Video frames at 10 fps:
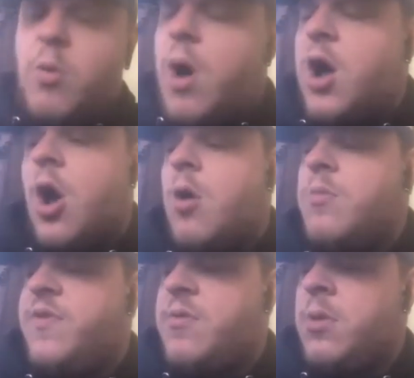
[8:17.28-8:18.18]
know what, I got on
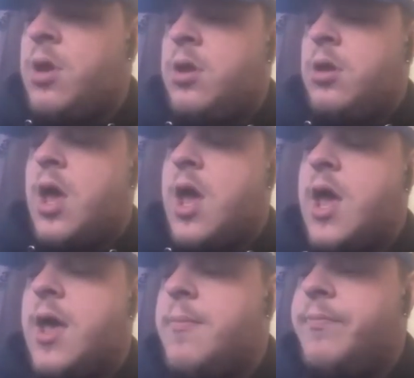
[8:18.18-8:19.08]
with him.
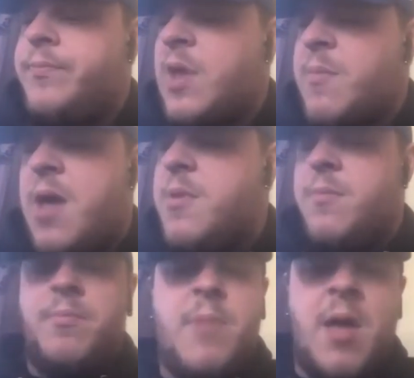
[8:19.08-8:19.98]
Um, I met
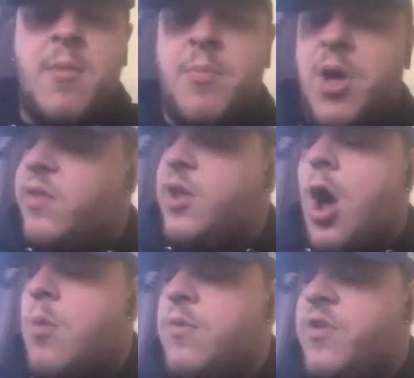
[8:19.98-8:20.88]
him, met him in Burnley,
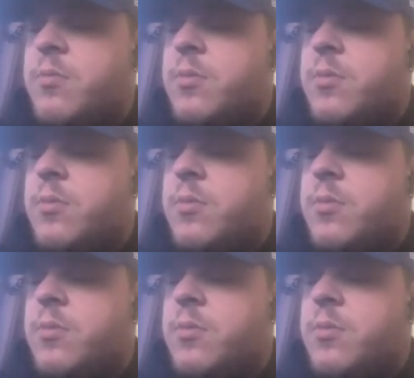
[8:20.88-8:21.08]
got on with him.